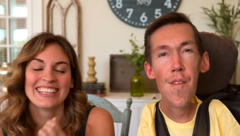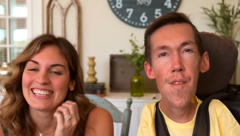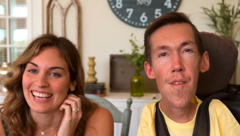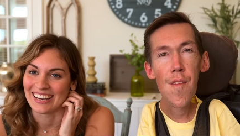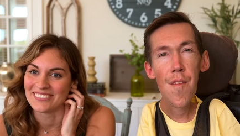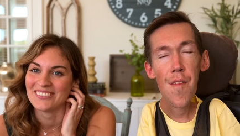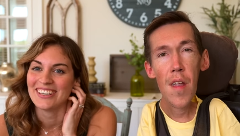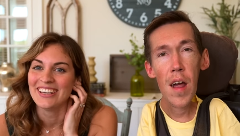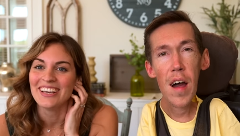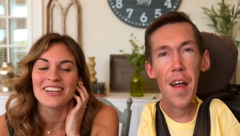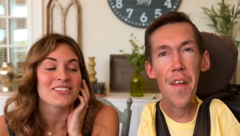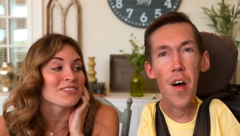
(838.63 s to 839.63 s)
Speaker 1: yep.
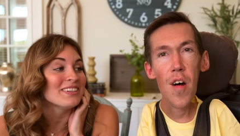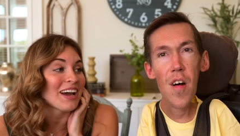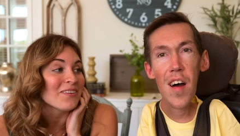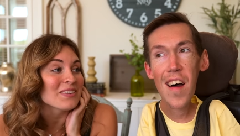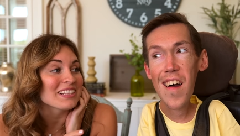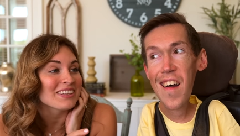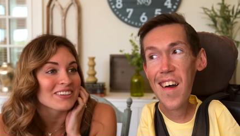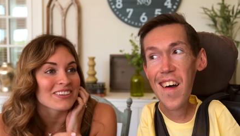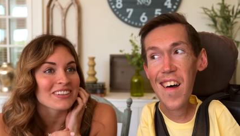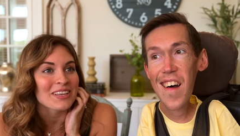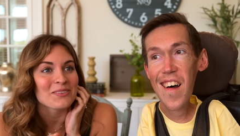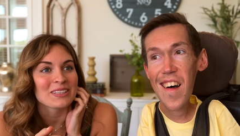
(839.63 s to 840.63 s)
And so our, now we
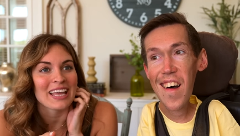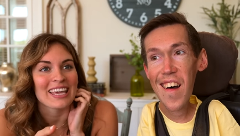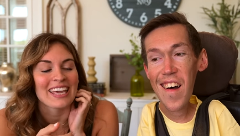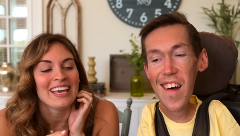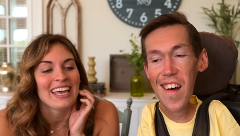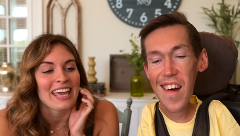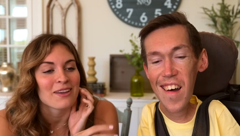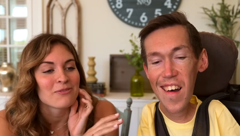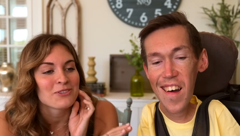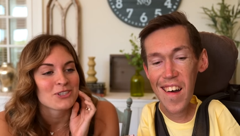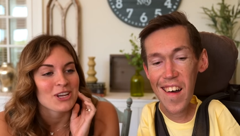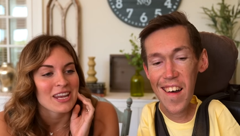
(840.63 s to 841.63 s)
literally will like,
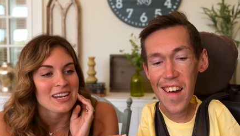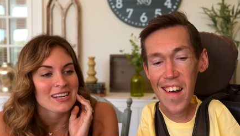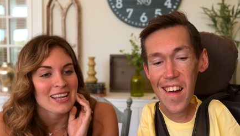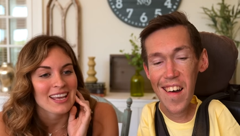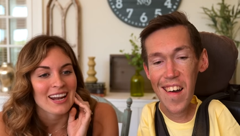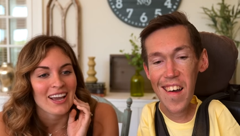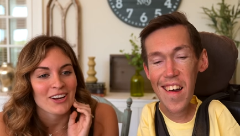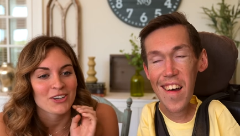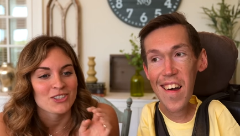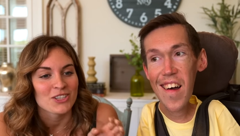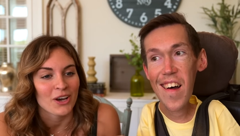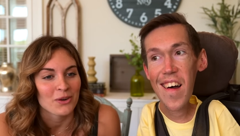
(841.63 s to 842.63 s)
if Shane and I
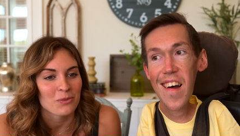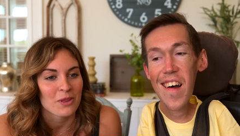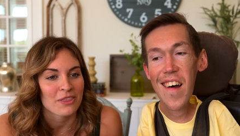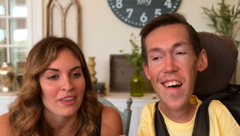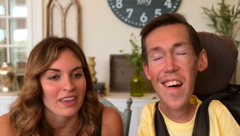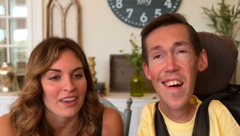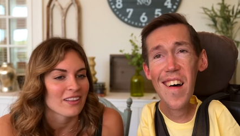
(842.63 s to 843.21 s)
are done with like